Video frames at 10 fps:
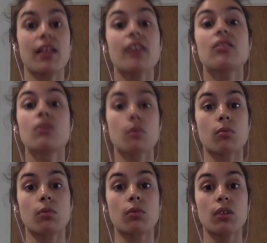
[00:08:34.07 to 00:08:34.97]
That's
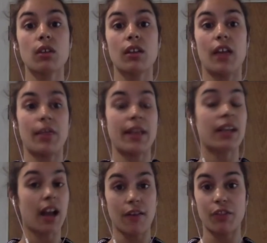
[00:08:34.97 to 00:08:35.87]
normal and they
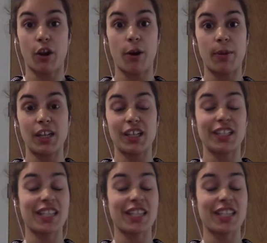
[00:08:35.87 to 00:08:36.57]
can have their opinions.